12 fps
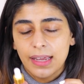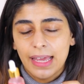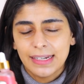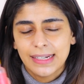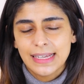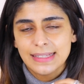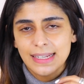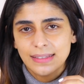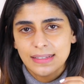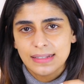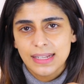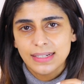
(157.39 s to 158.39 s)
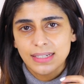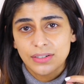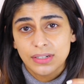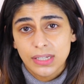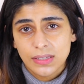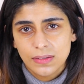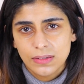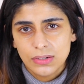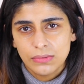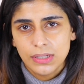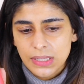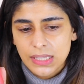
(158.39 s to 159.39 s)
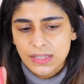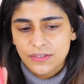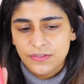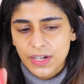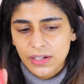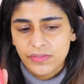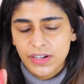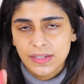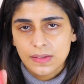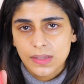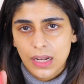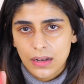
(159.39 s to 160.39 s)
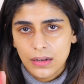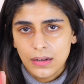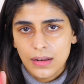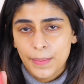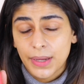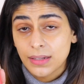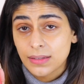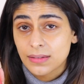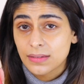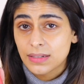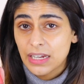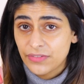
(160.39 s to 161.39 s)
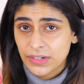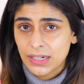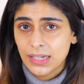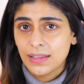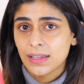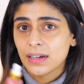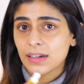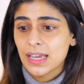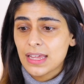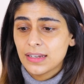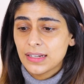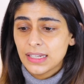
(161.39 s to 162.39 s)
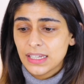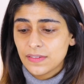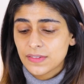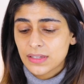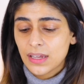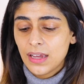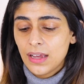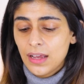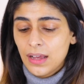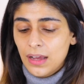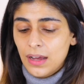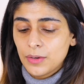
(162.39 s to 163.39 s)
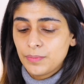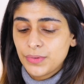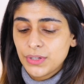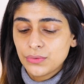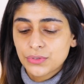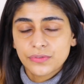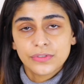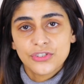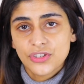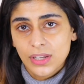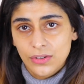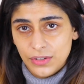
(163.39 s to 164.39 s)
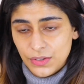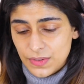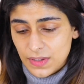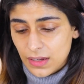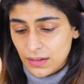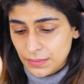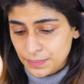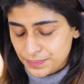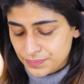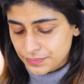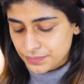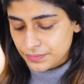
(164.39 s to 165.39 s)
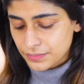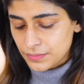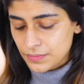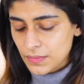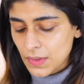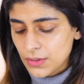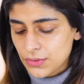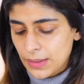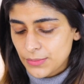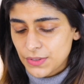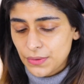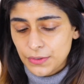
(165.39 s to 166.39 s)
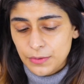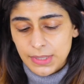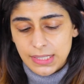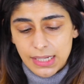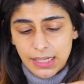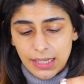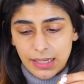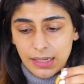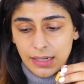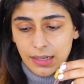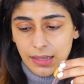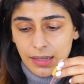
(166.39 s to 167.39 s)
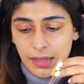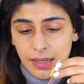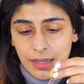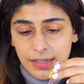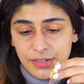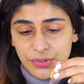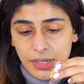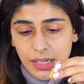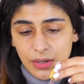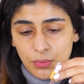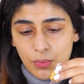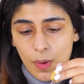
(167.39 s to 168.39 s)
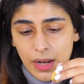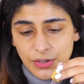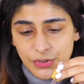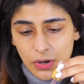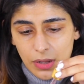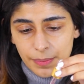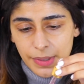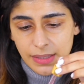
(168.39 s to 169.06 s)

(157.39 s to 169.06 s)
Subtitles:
And it has like this slight iridescence to it. It's very, very subtle, but it's definitely there, and it leaves a beautiful sheen on your skin. So I'm just going to be taking literally one drop.